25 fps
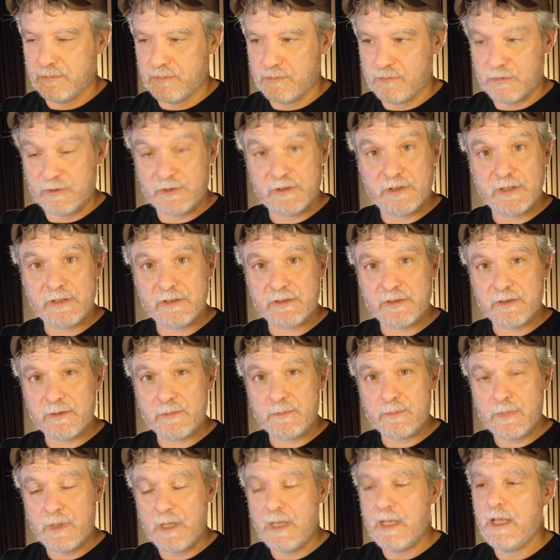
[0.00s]

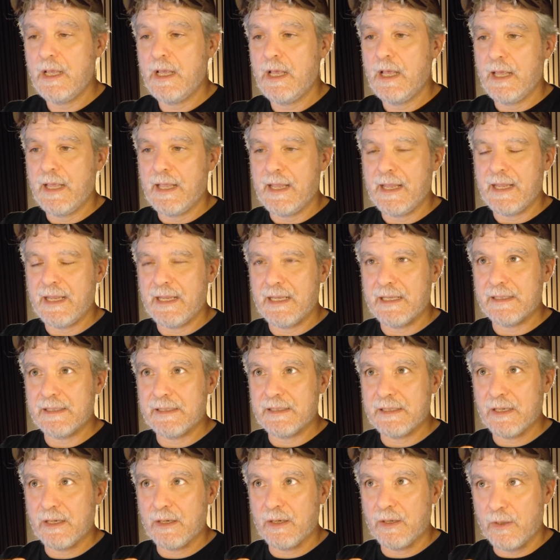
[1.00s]
system in
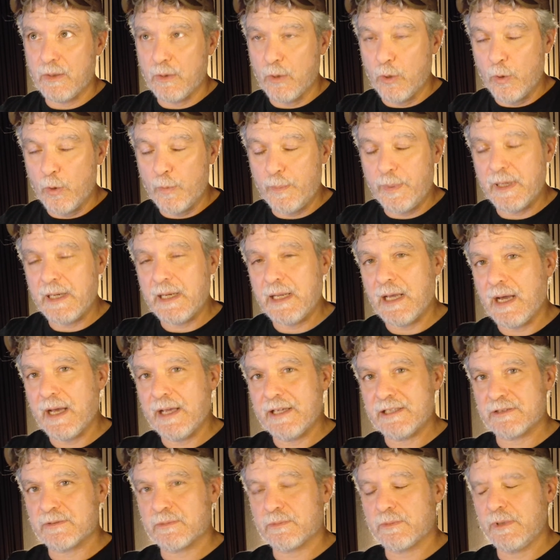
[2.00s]
OpenAI
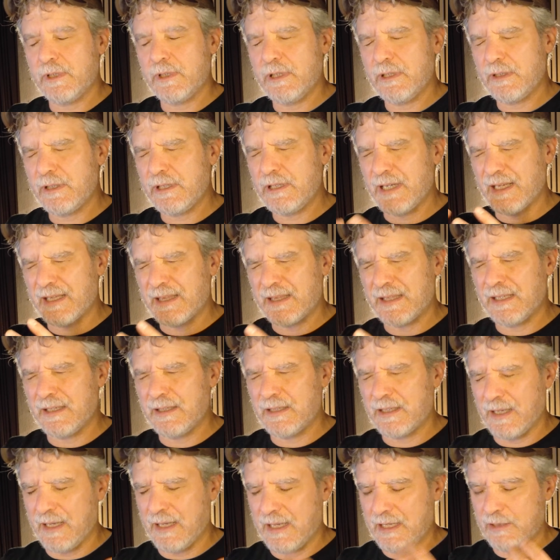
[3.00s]
is really, I
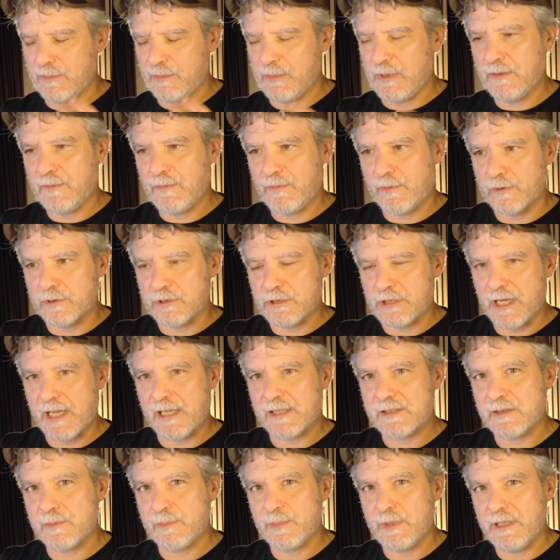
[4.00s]
think, aiming for
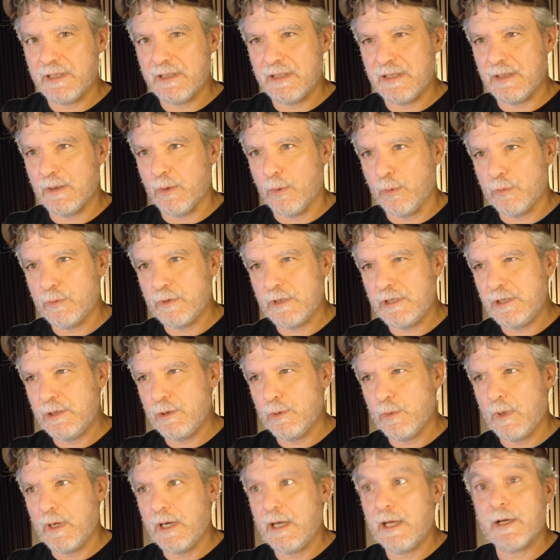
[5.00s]
chat to be the only
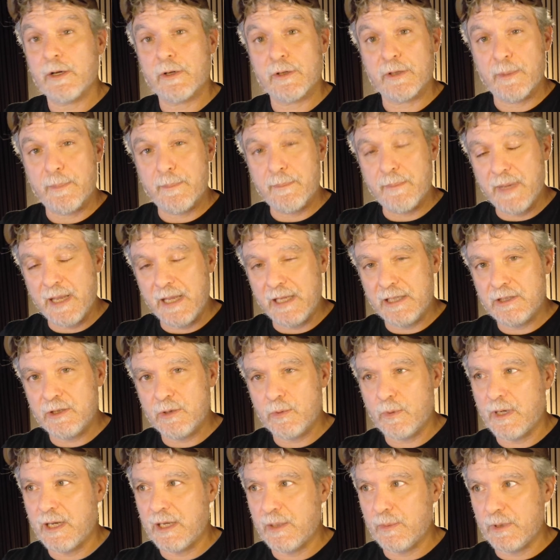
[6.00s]
U I or the main U
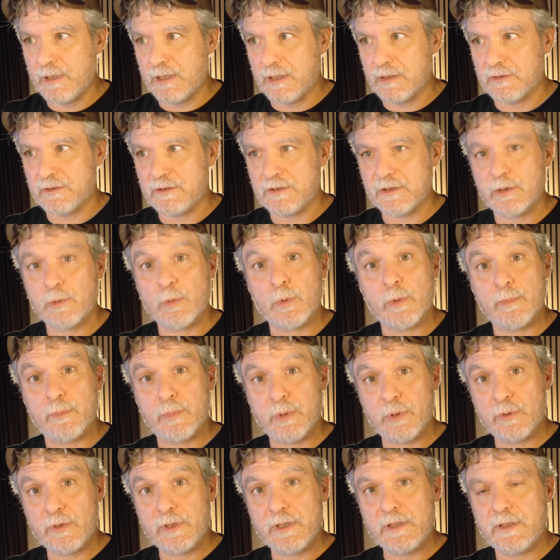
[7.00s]
I we consider when
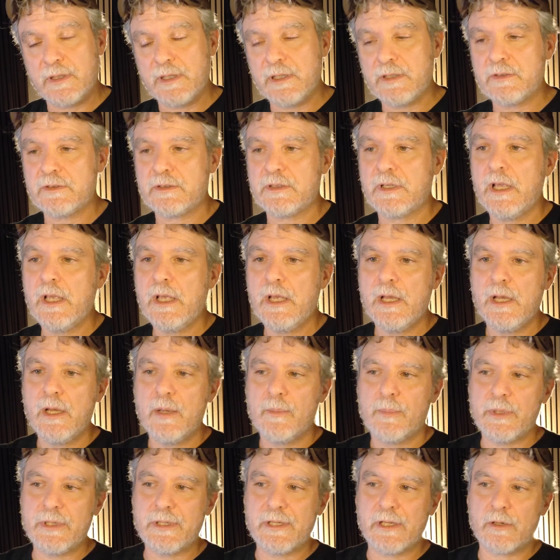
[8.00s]
building things.
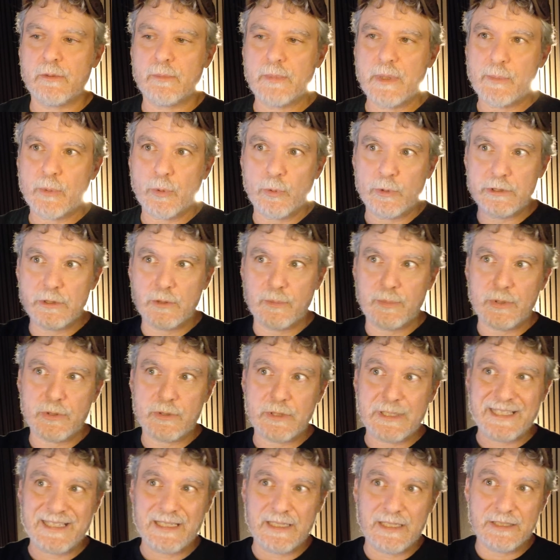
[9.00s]
But you got to remember when you're
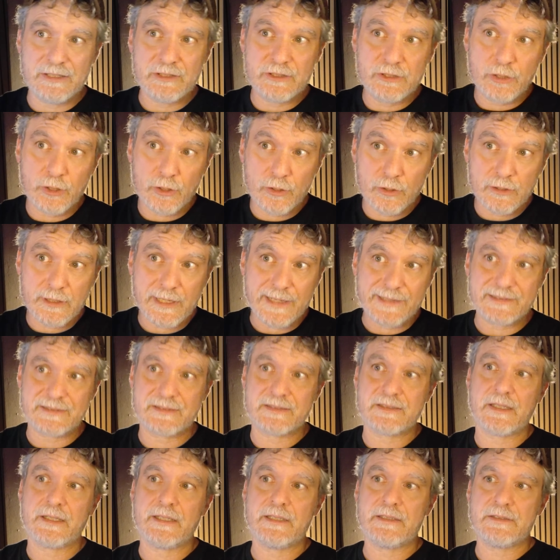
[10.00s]
building internet
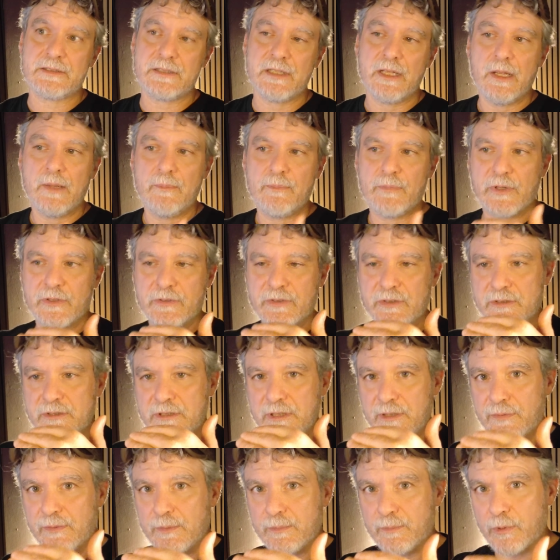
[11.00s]
sites, that's a
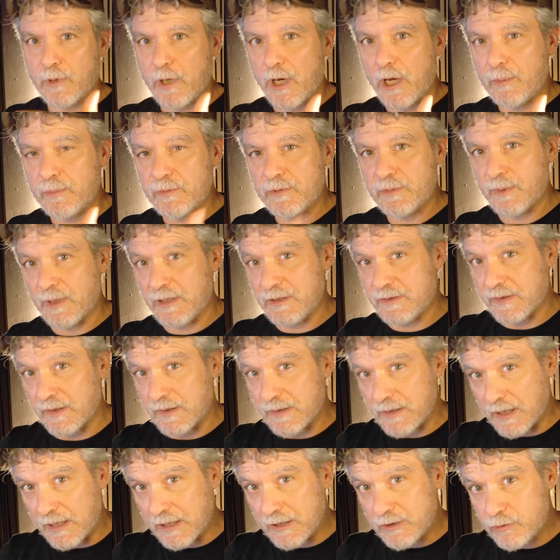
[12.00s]
different problem space
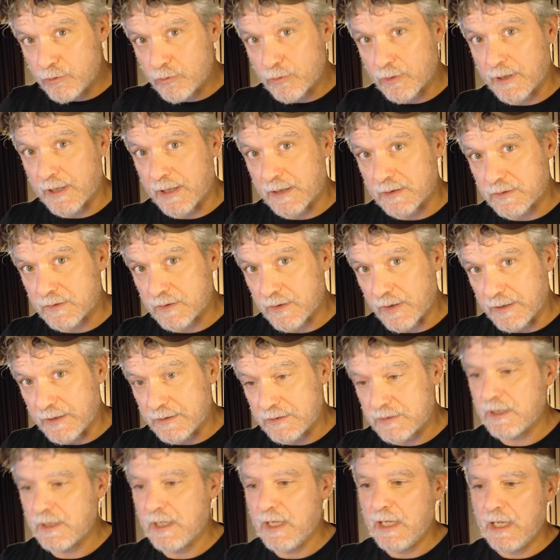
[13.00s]
than intranet
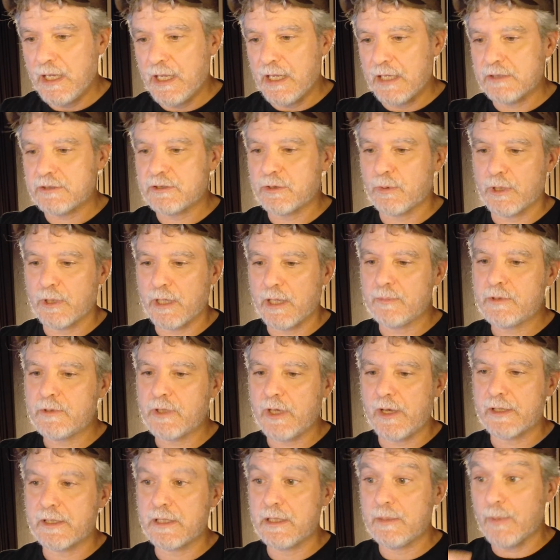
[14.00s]
sites. And so what I'm
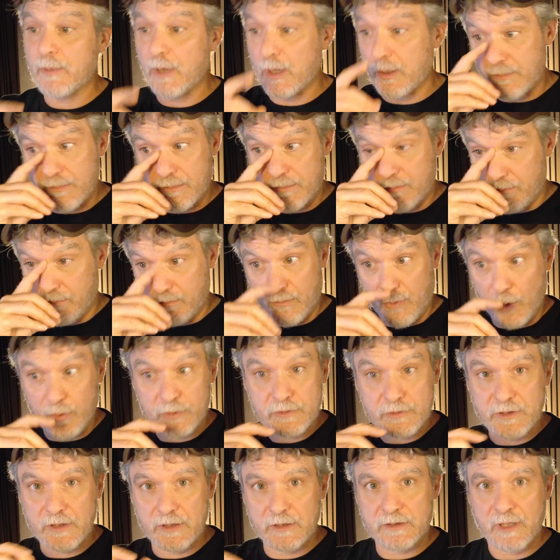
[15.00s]
talking about
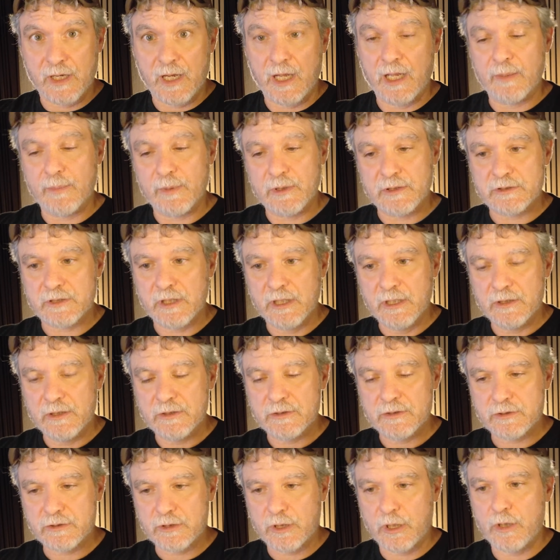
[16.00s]
most of the time is
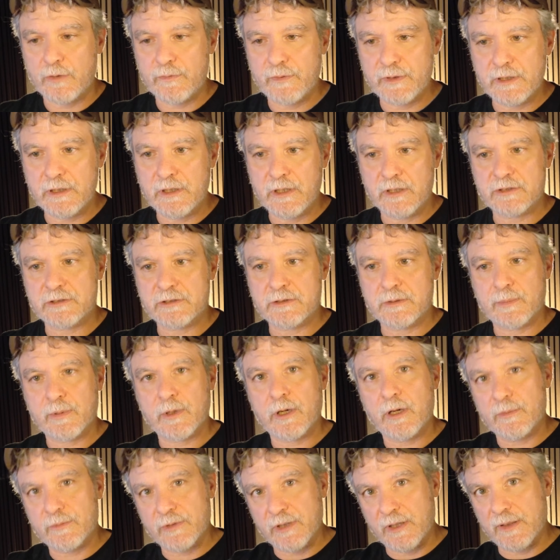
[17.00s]
solving customer
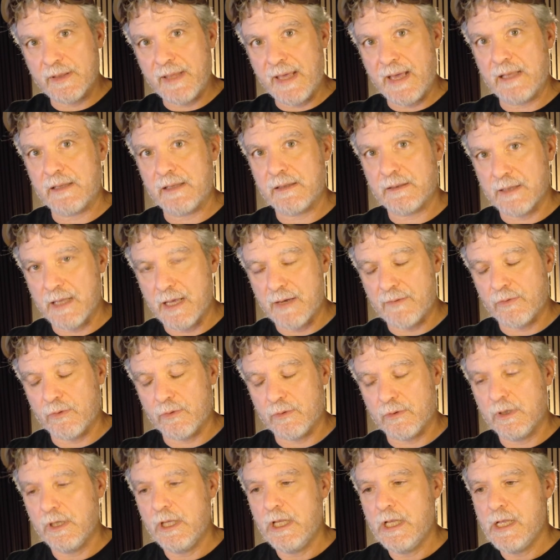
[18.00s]
problems at that
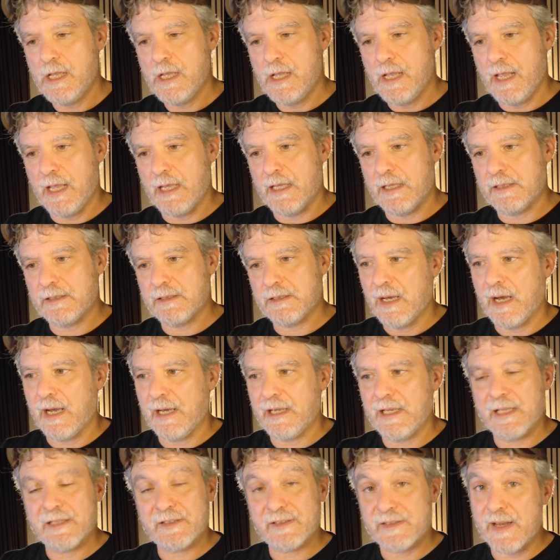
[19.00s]
level. And uh,
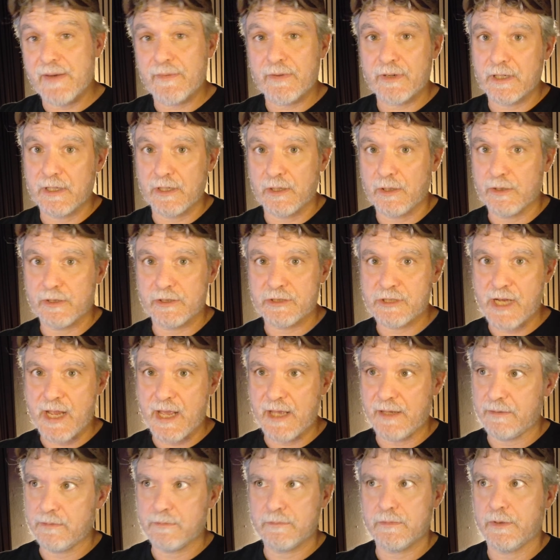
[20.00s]
it's never going to go to
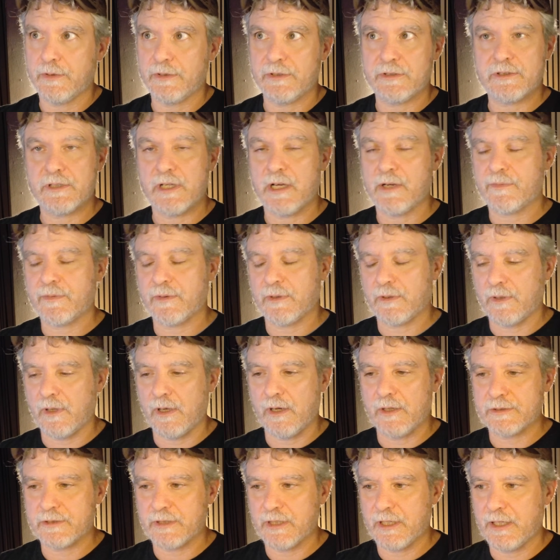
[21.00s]
chat, at least not for a
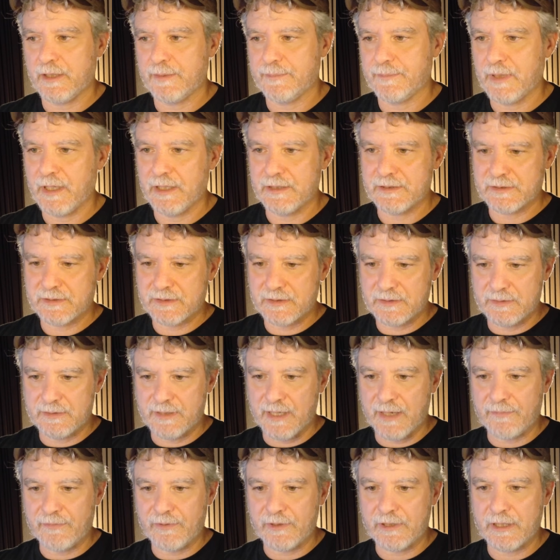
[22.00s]
long time. It's
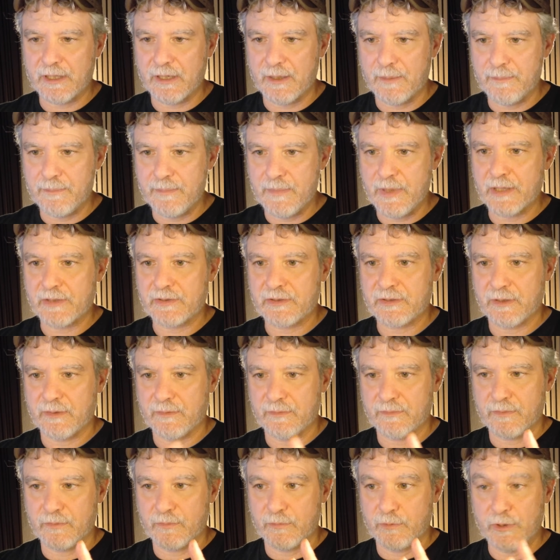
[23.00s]
definitely a mix
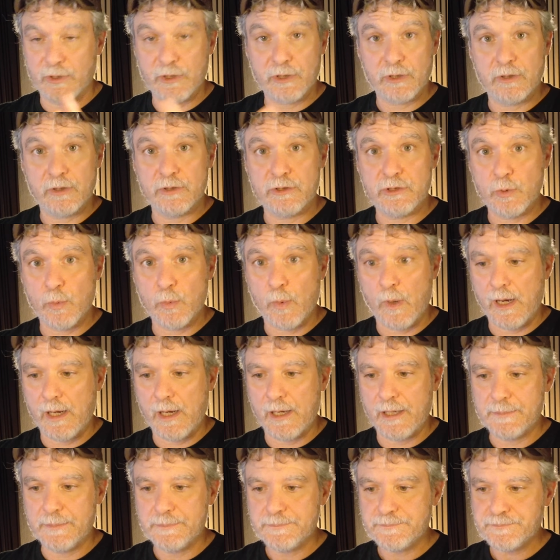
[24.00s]
of really good U
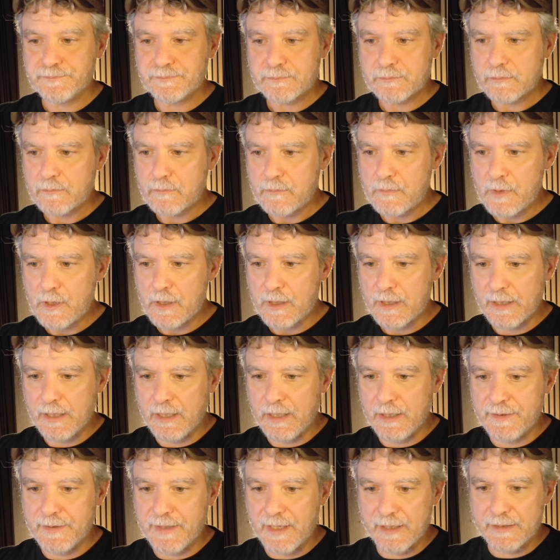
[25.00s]
I
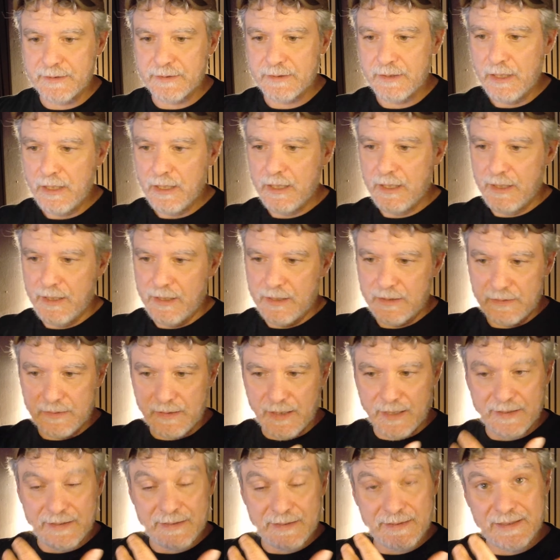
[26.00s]
and then
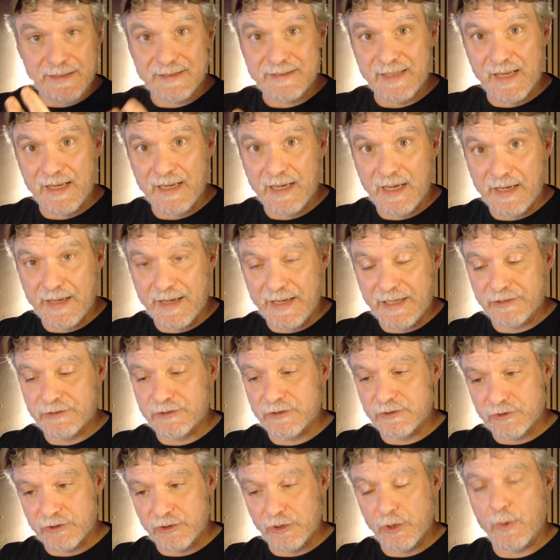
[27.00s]
letting these A I
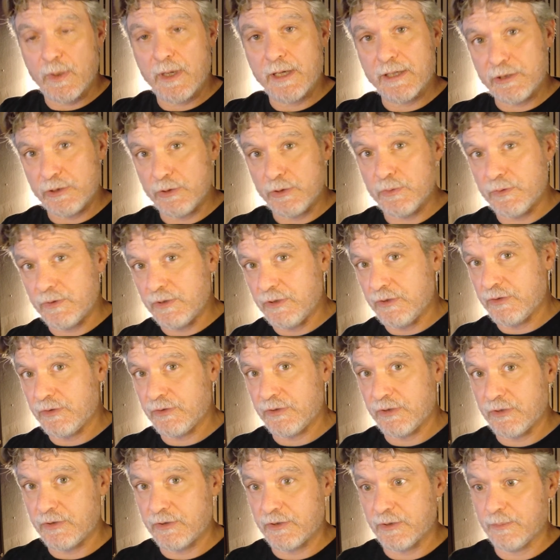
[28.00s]
agents know how to use these
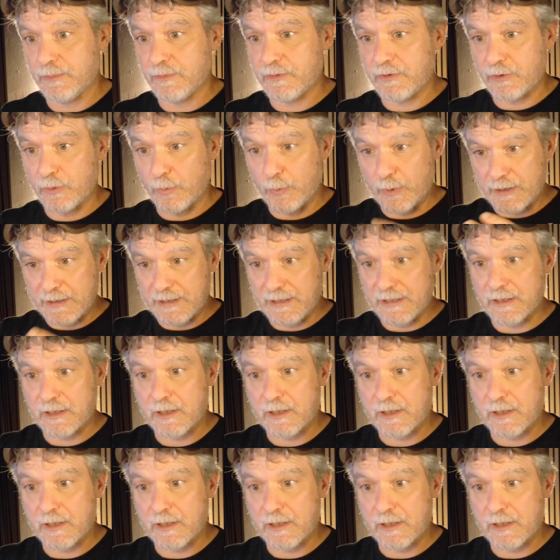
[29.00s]
systems. So we need